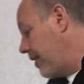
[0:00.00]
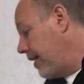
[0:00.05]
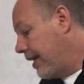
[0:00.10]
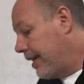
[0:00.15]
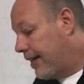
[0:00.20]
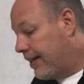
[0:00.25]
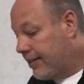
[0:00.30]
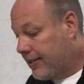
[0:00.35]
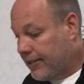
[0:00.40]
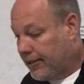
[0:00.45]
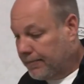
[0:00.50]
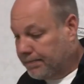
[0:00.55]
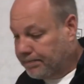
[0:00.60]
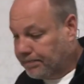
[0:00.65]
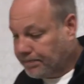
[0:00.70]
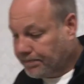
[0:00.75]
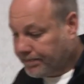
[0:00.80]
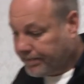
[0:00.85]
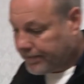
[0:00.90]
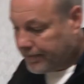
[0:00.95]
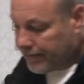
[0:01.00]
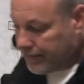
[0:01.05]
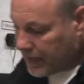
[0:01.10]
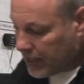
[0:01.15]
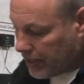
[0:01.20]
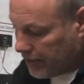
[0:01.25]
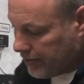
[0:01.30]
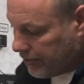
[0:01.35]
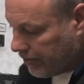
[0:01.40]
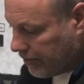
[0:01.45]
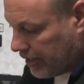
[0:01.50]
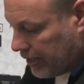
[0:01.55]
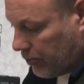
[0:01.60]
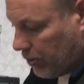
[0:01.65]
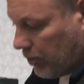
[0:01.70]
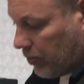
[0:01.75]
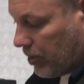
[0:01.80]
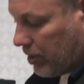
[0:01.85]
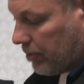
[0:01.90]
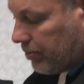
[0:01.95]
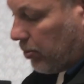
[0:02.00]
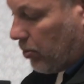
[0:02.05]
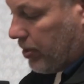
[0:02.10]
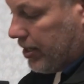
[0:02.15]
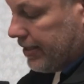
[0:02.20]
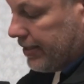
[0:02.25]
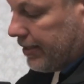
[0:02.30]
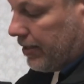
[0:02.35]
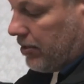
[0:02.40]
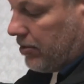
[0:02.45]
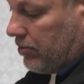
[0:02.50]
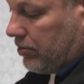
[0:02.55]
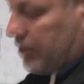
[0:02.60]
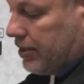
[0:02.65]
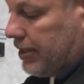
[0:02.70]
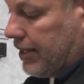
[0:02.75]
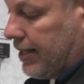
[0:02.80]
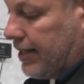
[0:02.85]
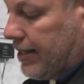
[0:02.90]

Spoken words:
that. The other thing we want to point out,